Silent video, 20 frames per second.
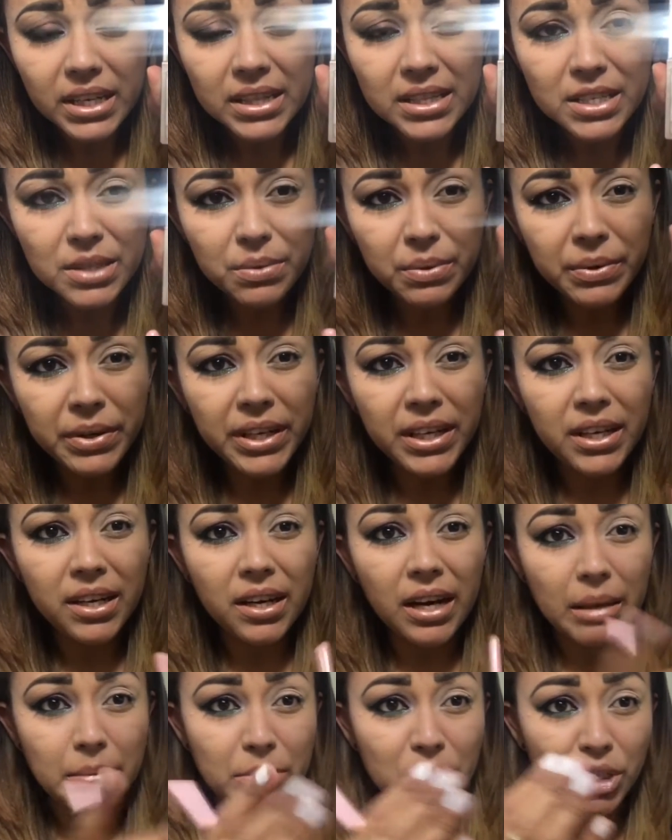Sorry here,
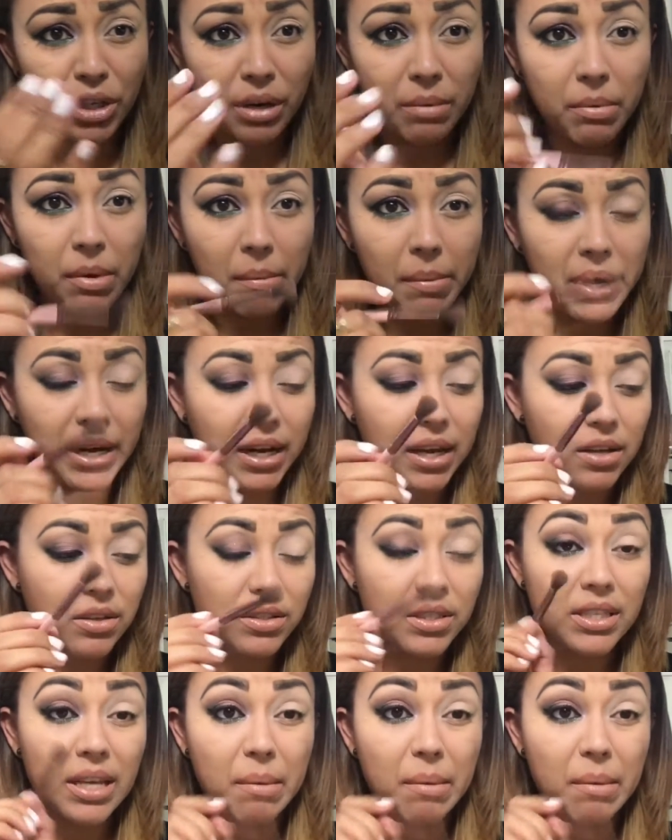I'm sorry about my nails.